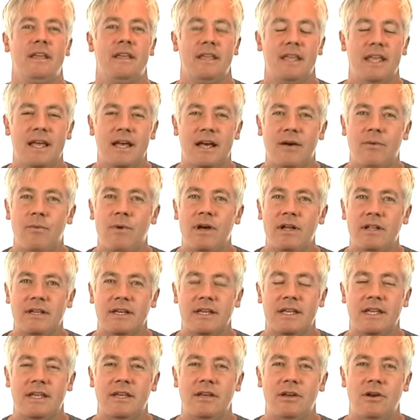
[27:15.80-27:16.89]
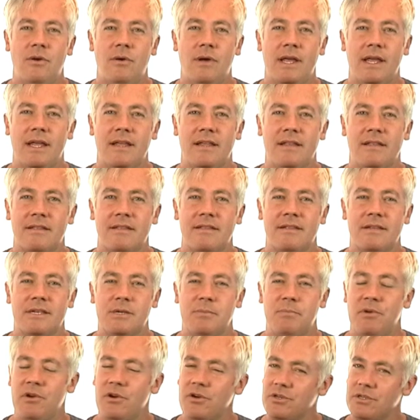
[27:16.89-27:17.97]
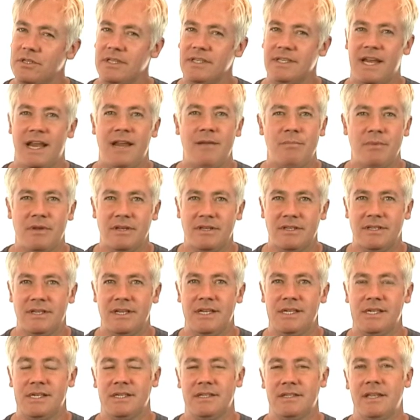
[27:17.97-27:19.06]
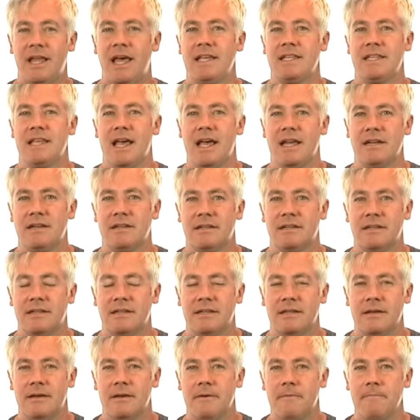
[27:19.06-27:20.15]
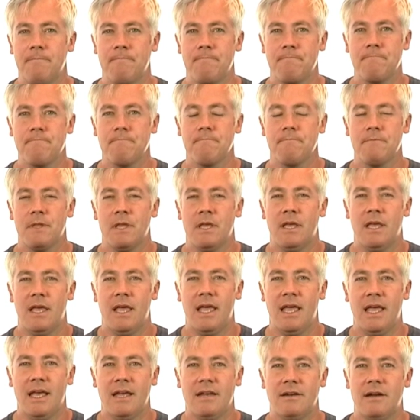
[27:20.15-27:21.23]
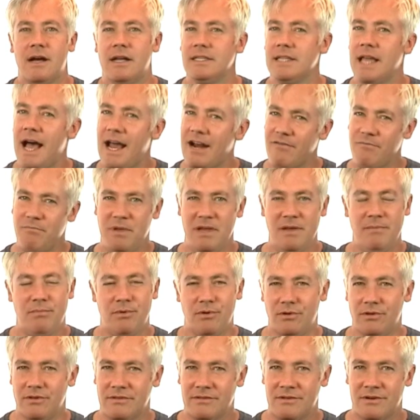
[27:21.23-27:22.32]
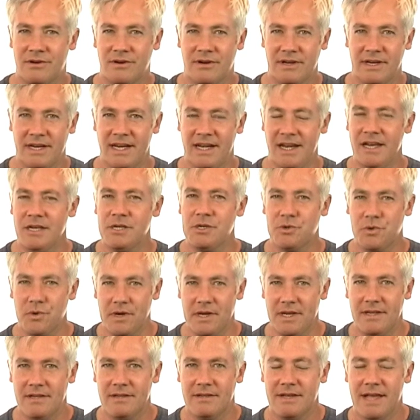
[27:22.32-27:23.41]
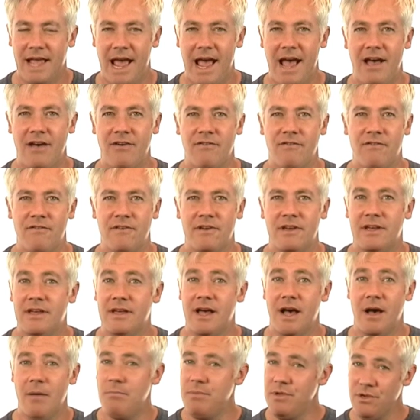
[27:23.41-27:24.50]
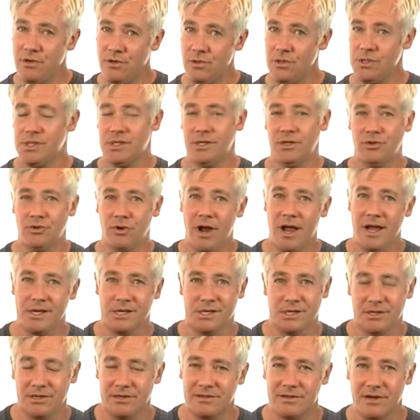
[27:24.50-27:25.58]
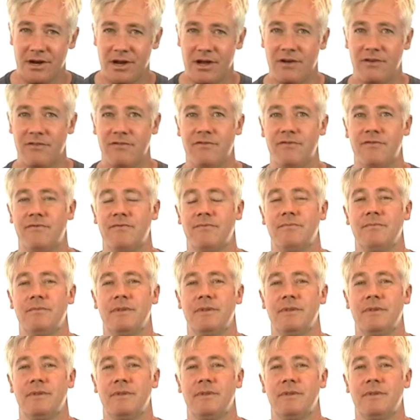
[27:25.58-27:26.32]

Yeah, well, you know, spiritual attainment isn't like that. And a lot of people in history have abused the trust of